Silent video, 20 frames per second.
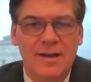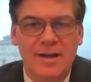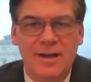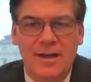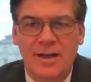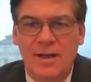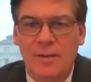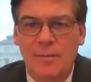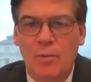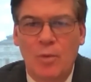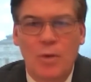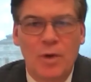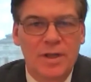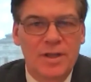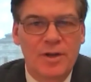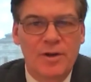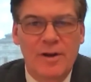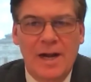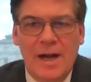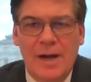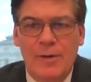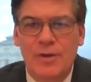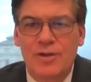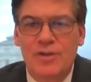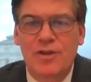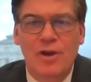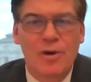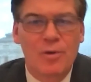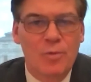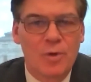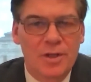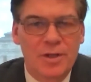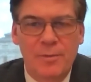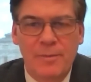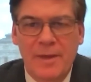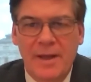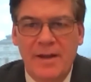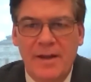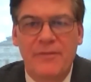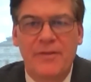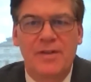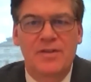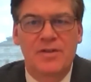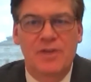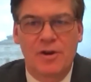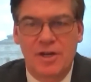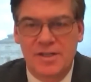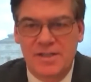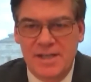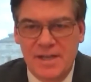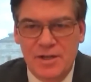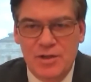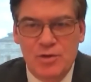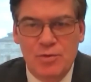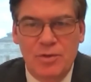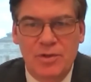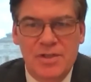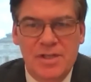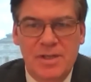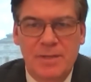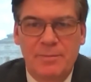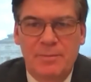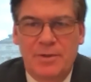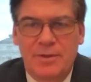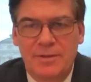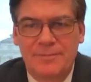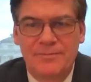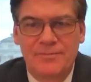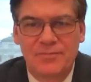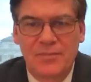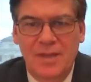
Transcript: what their hours are, what their benefits are. It sounds real simple.